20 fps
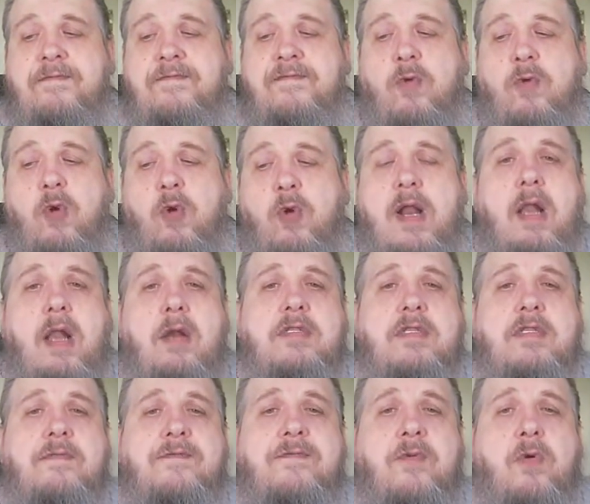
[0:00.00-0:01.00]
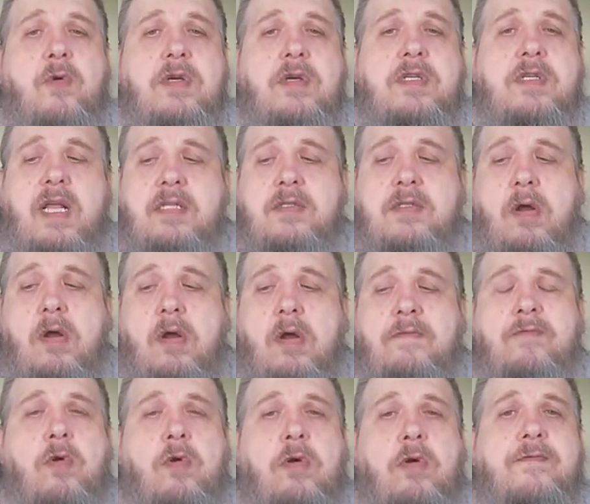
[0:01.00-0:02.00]
$4.04 on
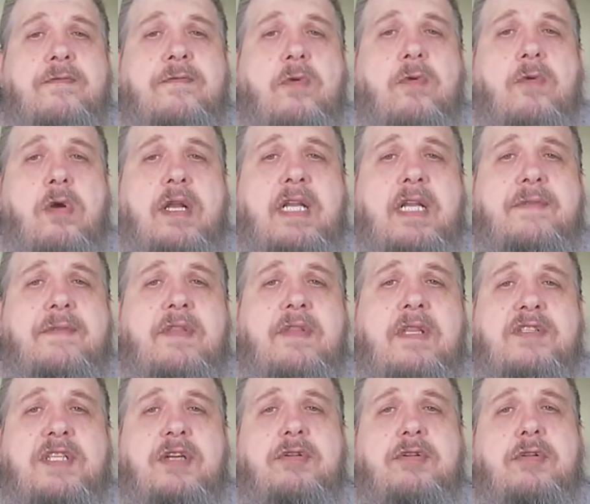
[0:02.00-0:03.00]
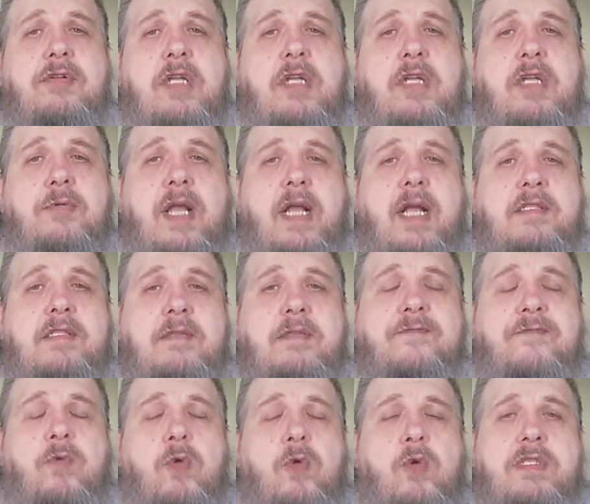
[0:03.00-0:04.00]
4/4, and even the serial number had some
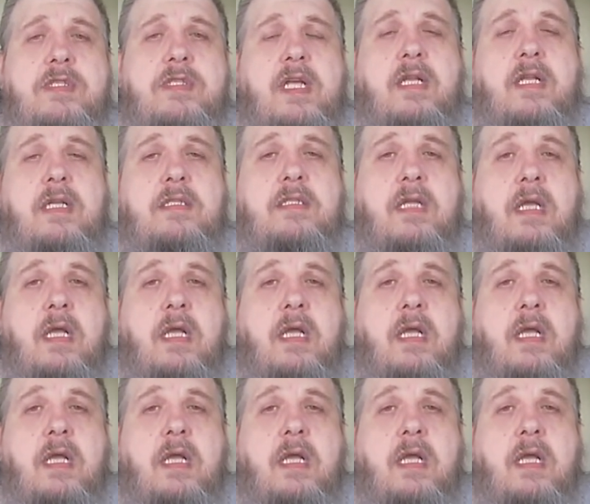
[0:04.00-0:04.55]
4s in it.